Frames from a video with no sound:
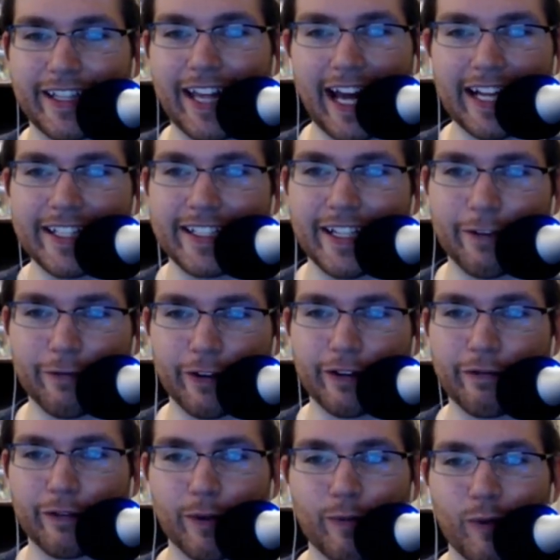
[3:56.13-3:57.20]
that
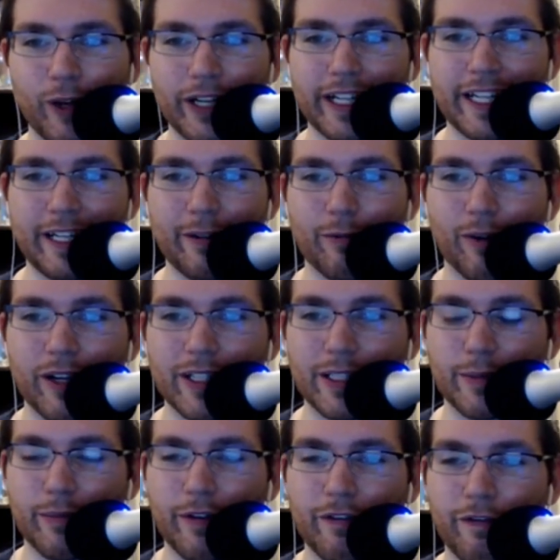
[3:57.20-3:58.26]
different from what he
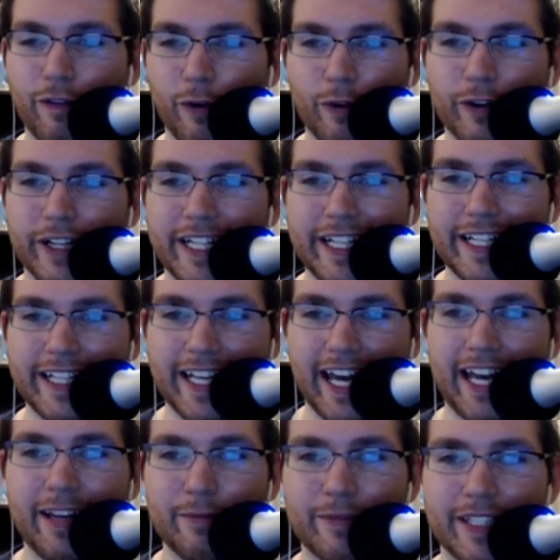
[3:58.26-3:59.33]
was before he
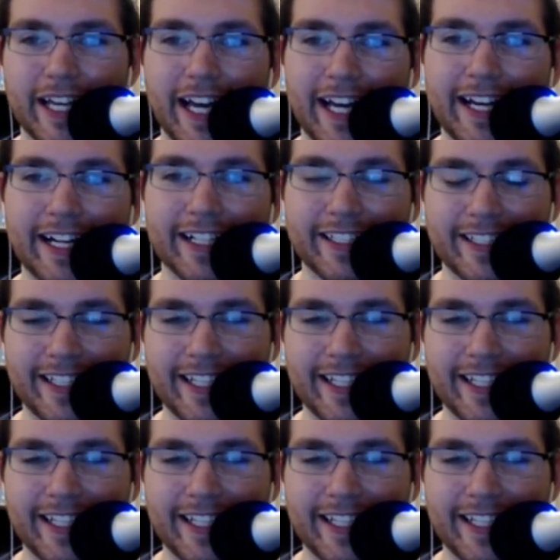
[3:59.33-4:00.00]
came to N X